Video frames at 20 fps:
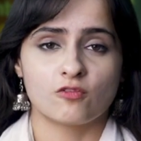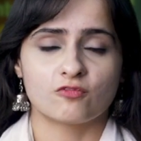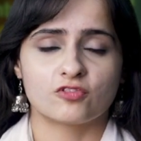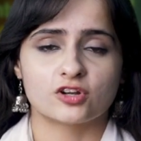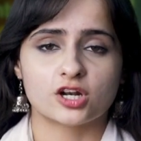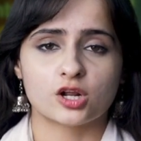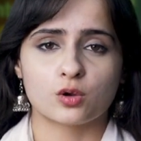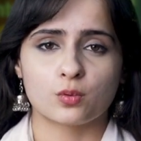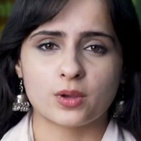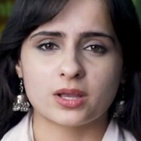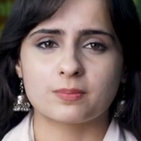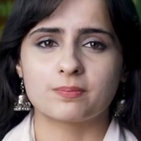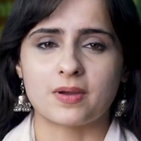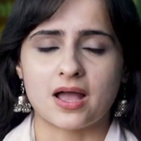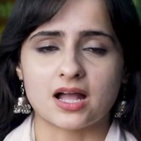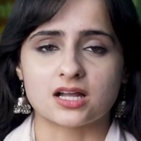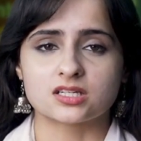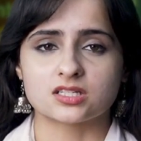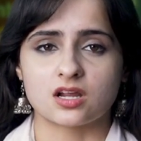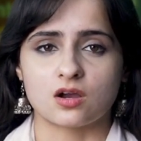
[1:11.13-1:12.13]
For a quick
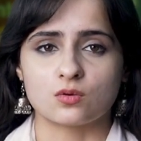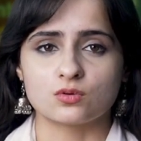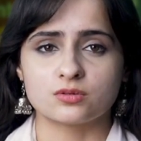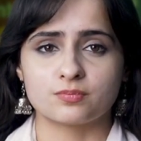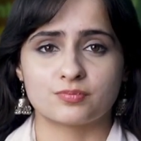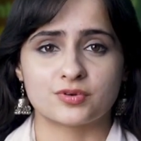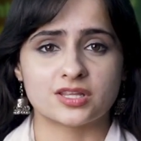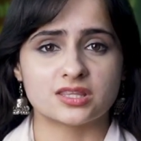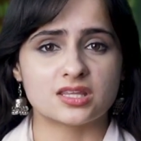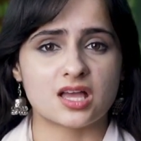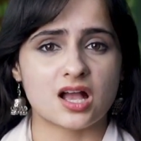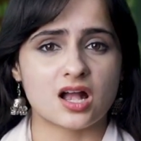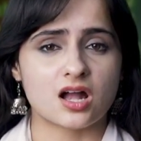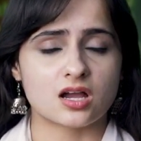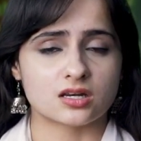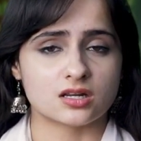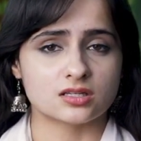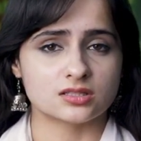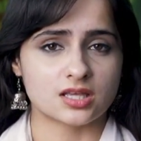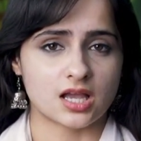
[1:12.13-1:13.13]
background, Brinda
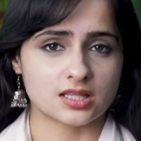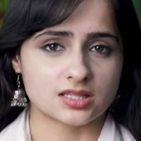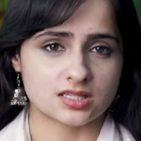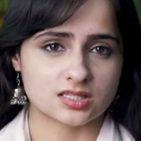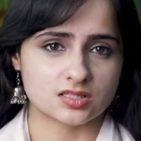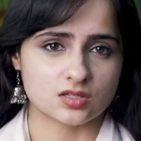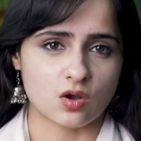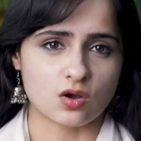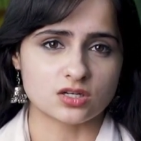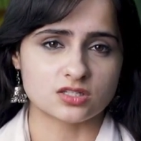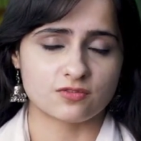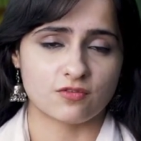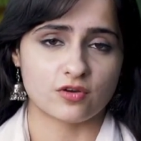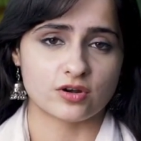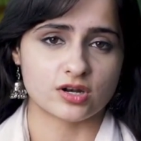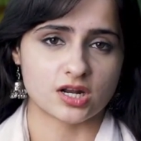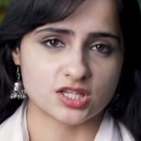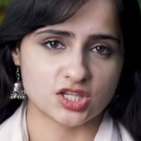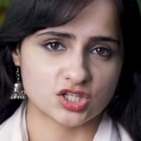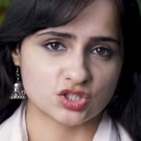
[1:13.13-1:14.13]
Karat had sought for
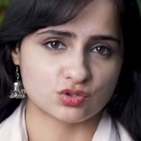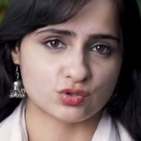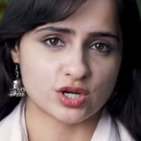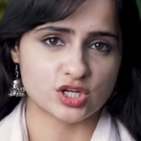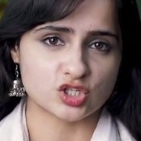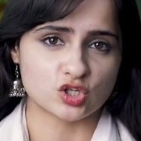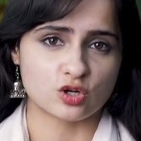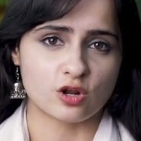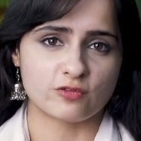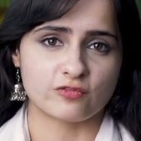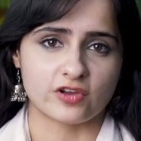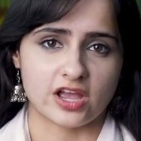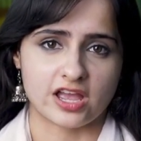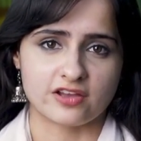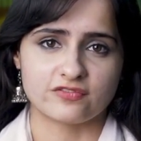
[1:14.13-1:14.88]
registration of